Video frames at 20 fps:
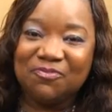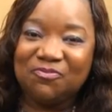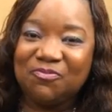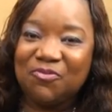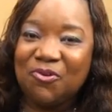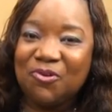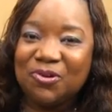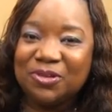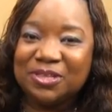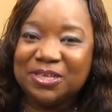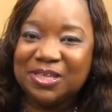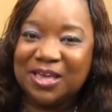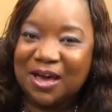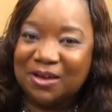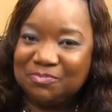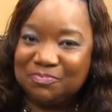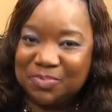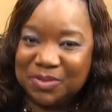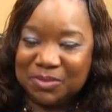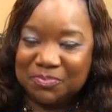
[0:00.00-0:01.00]
for the
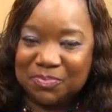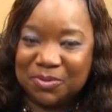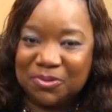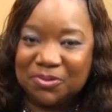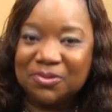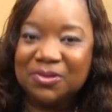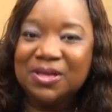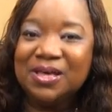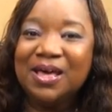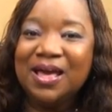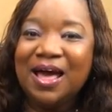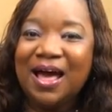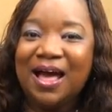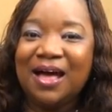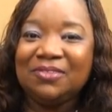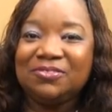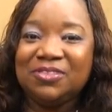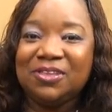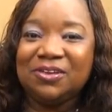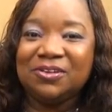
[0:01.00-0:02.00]
young people
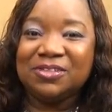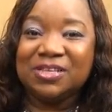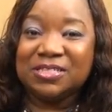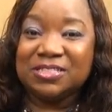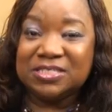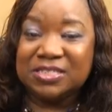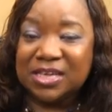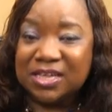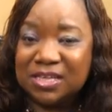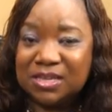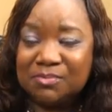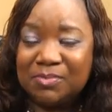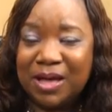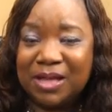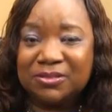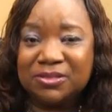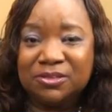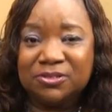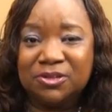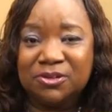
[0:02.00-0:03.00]
out there that's thinking
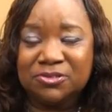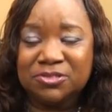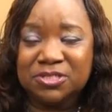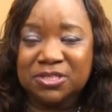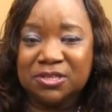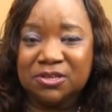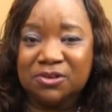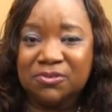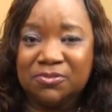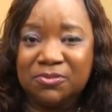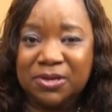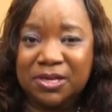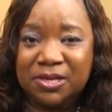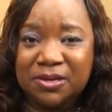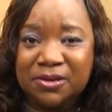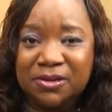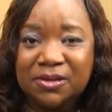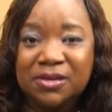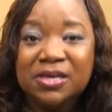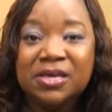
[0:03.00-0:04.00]
about the nursing
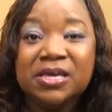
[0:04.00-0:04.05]
career.